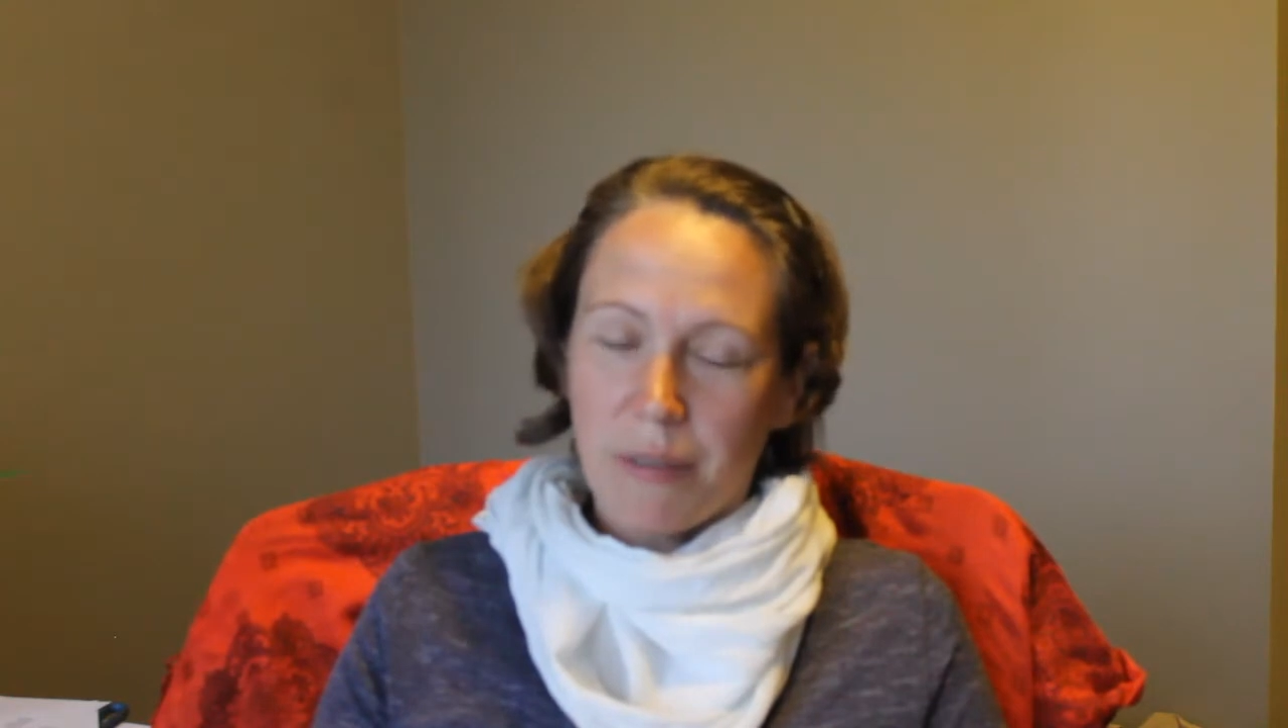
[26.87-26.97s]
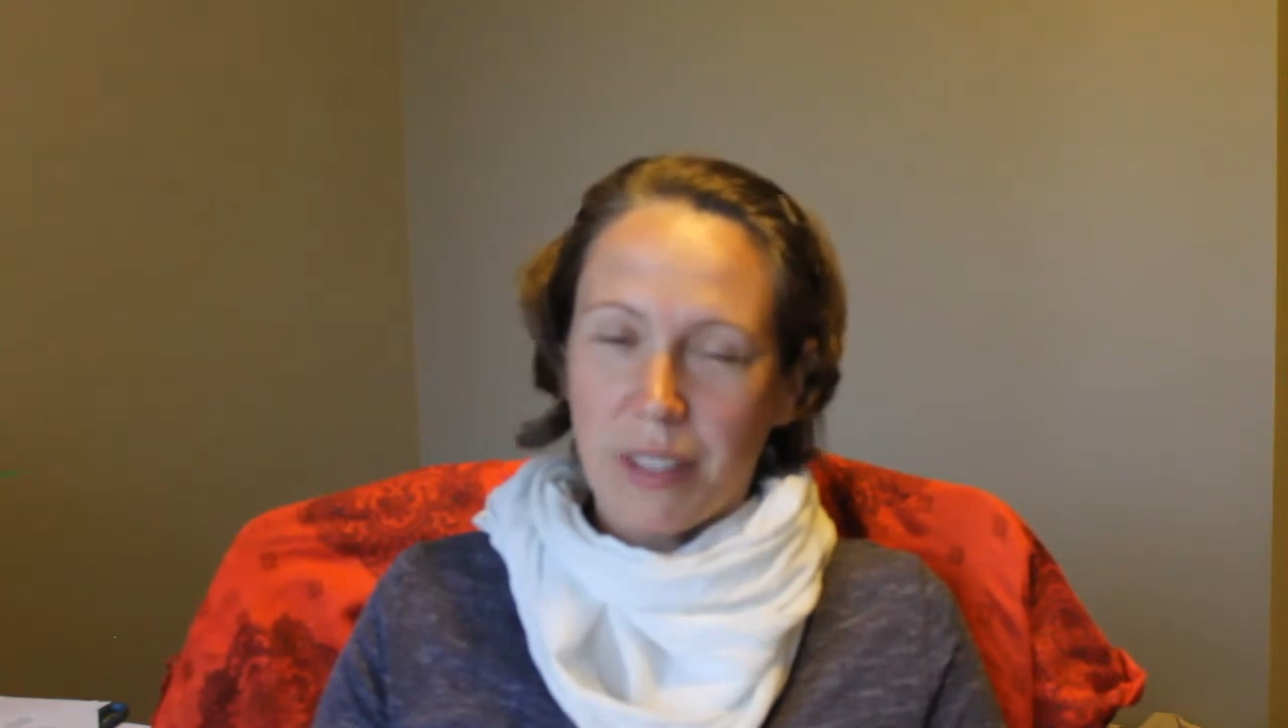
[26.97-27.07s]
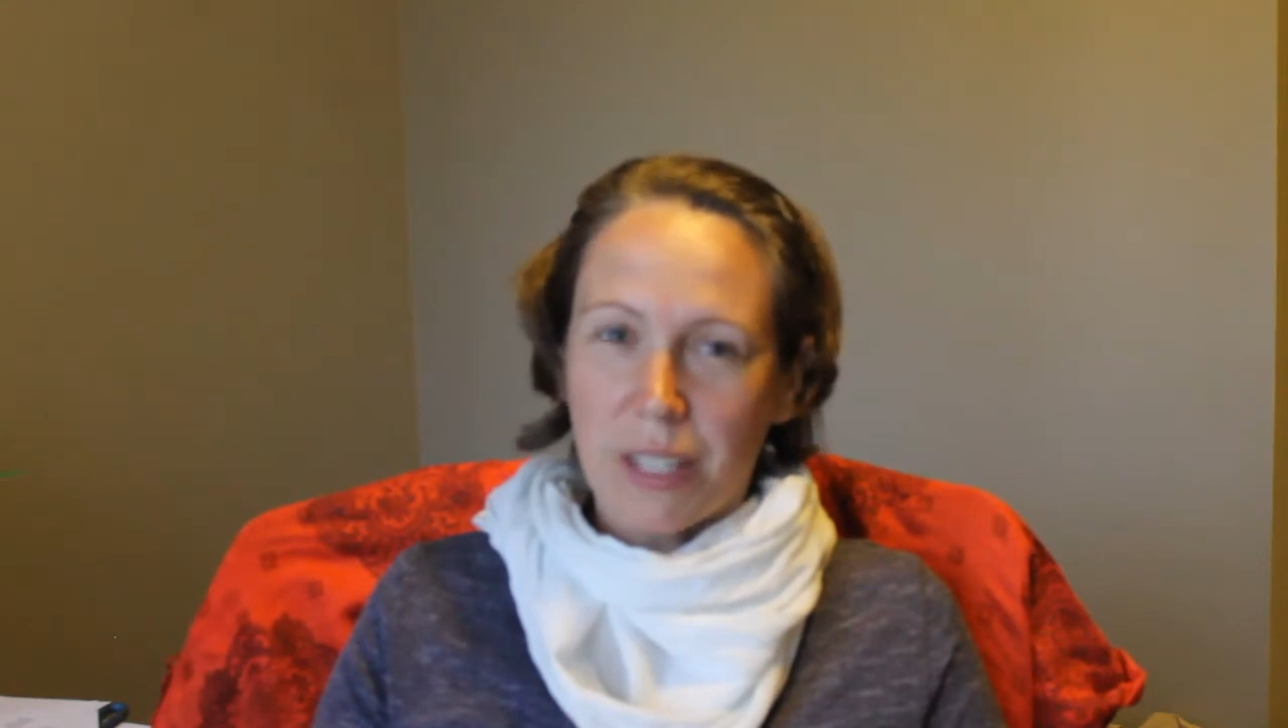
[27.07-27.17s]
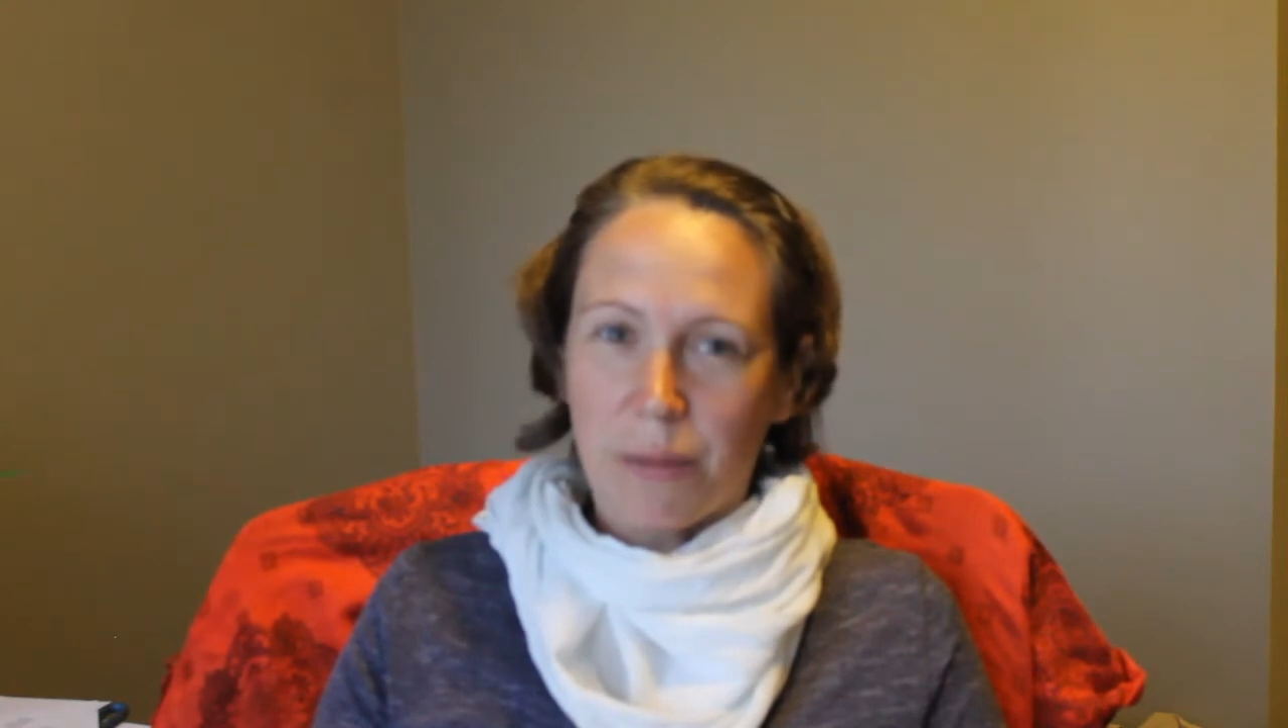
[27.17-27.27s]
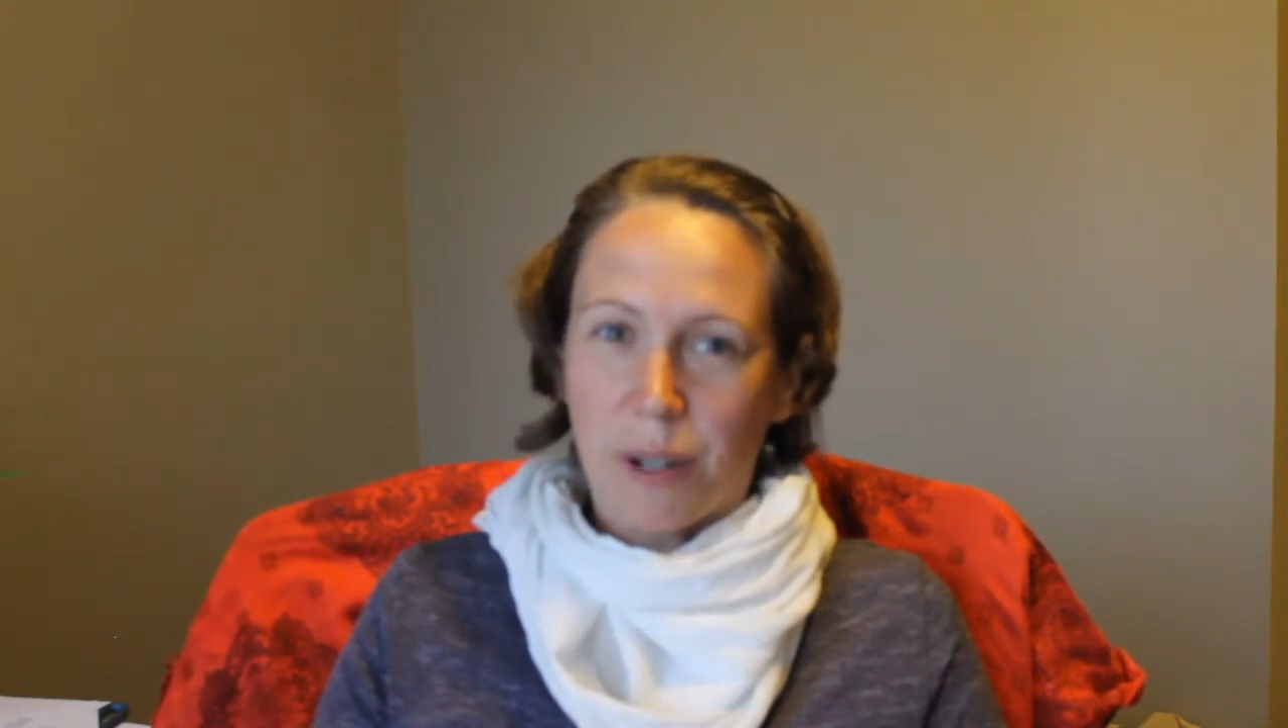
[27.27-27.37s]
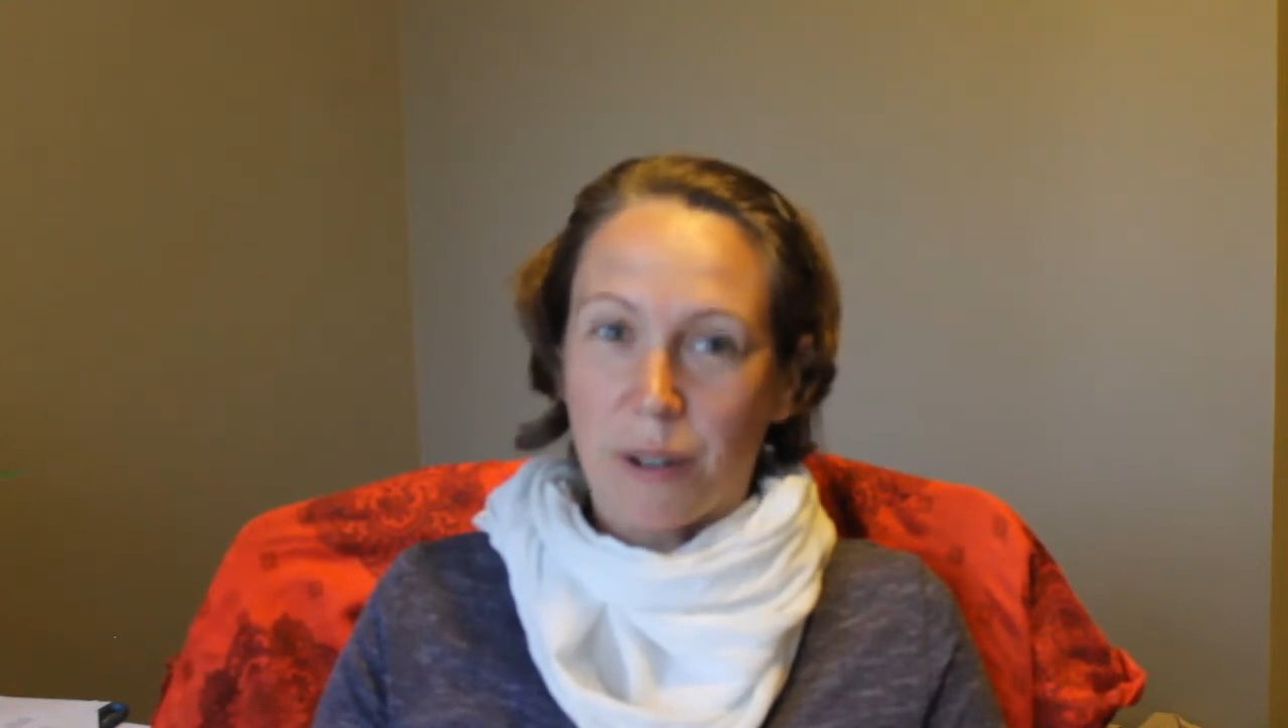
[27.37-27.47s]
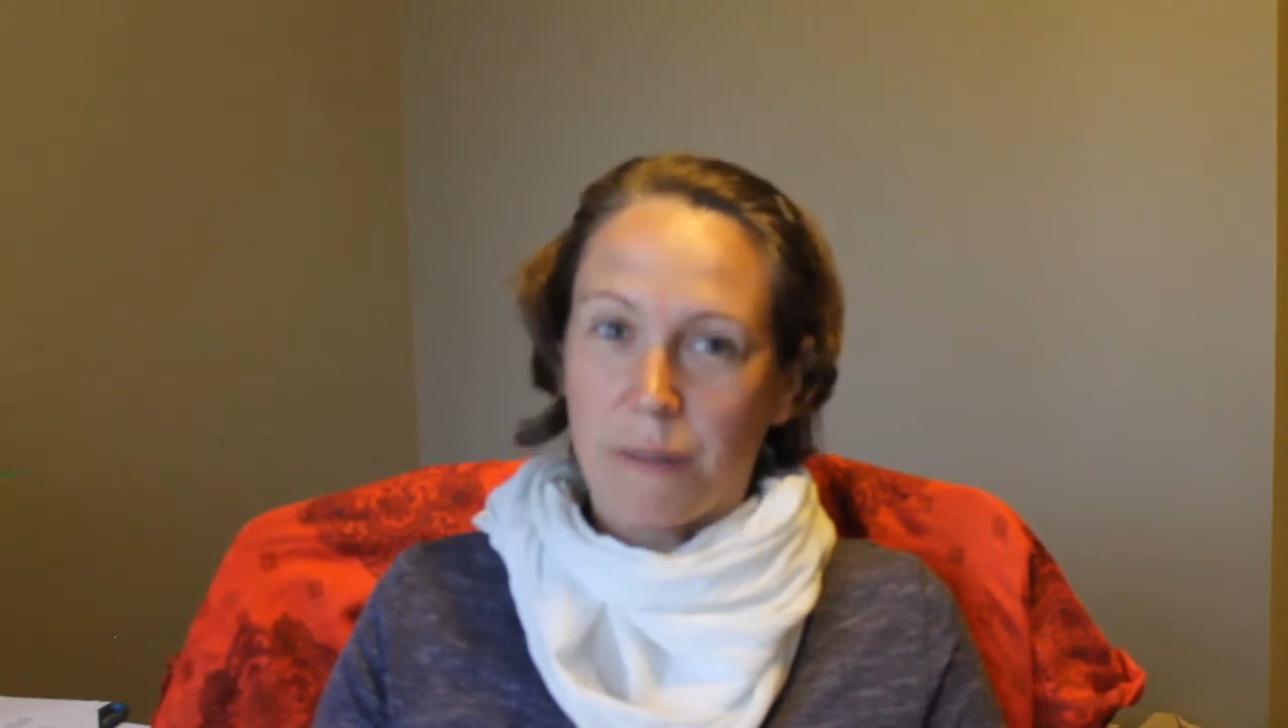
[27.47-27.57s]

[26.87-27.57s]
of these were